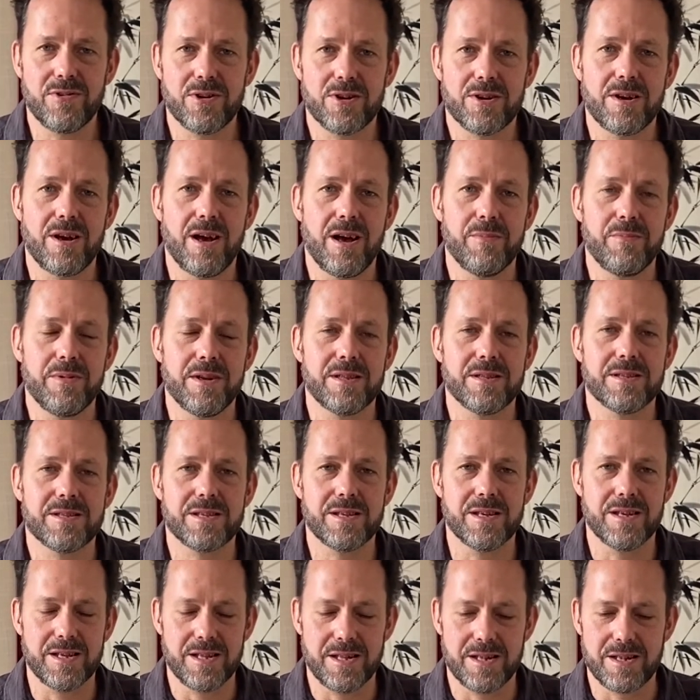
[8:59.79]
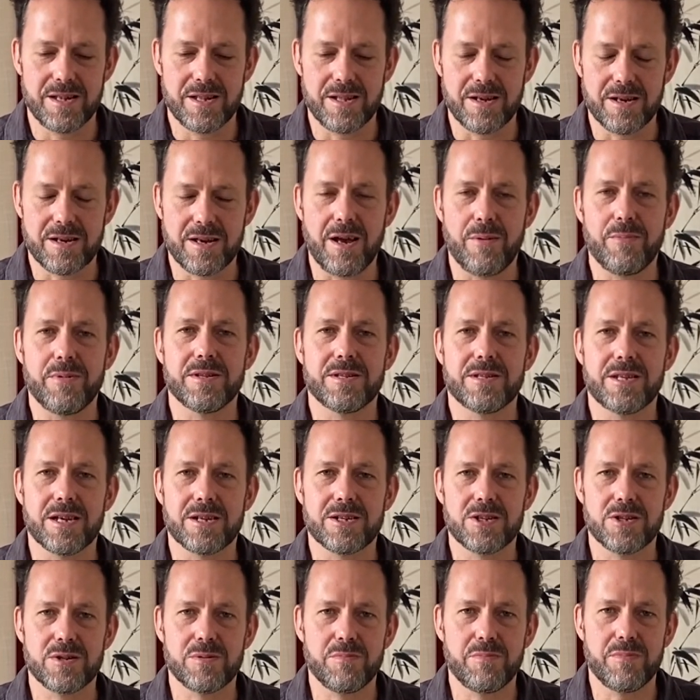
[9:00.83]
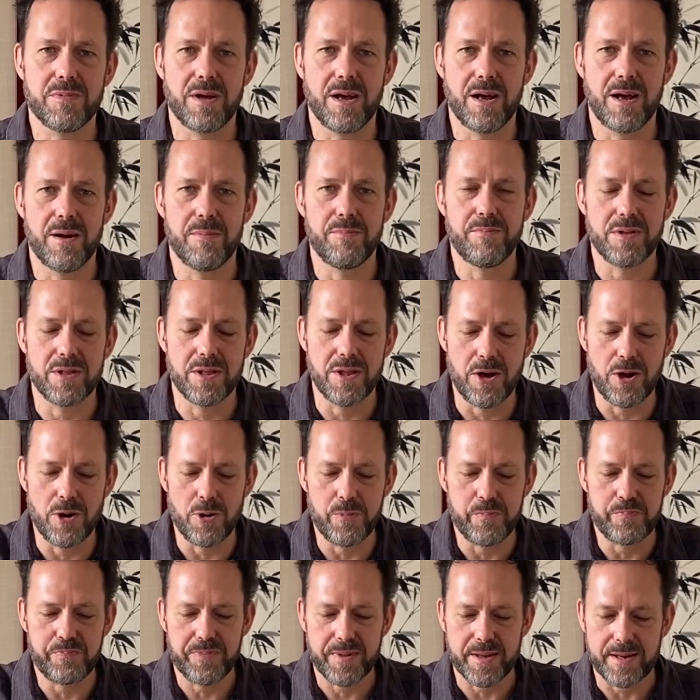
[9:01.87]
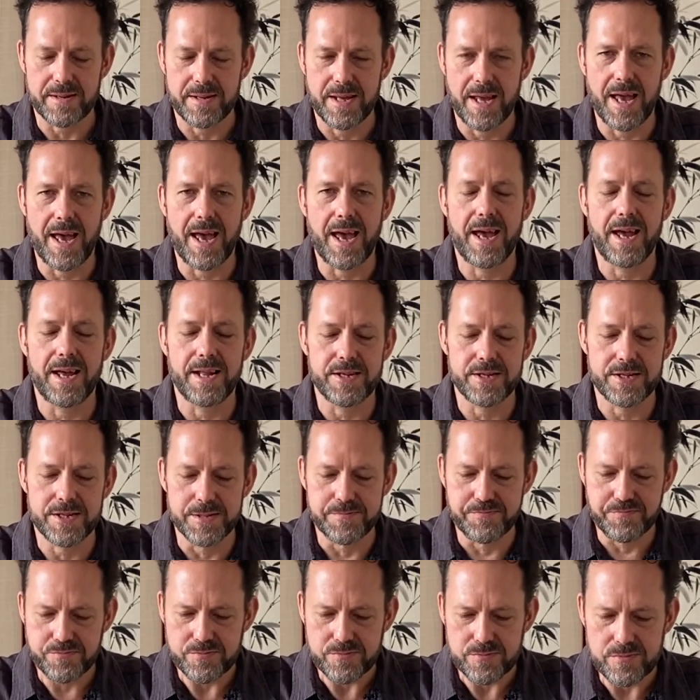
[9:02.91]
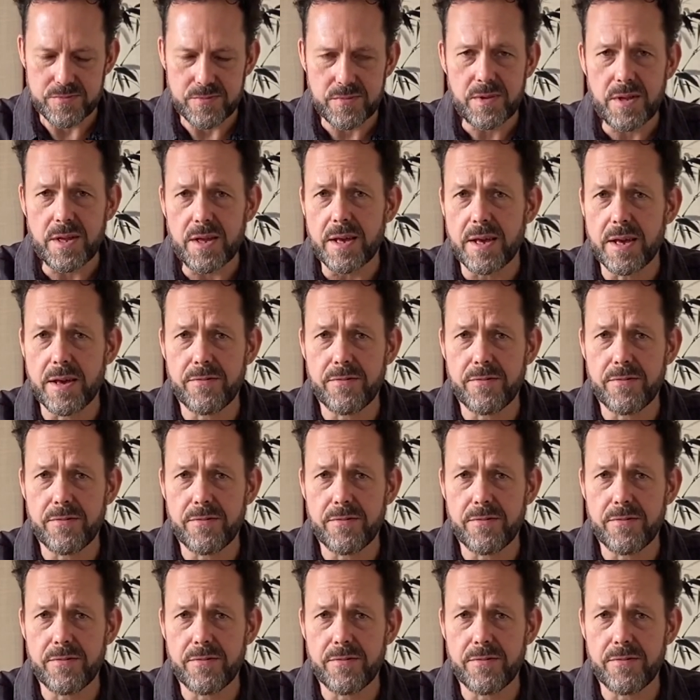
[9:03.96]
comments in the comment section below. And if